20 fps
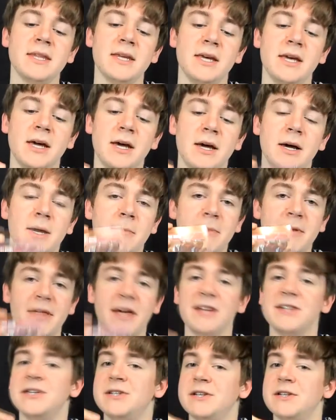But that's just
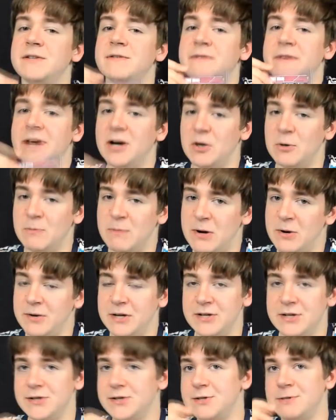his vehicle mode, his
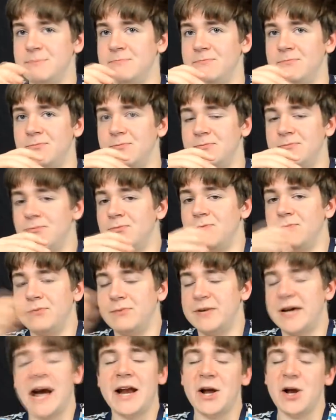
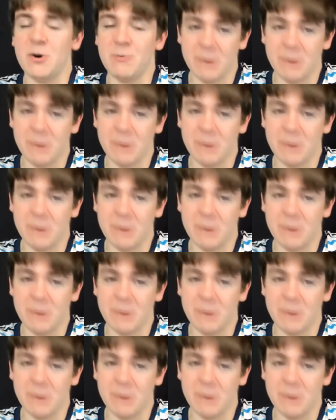Dino mode.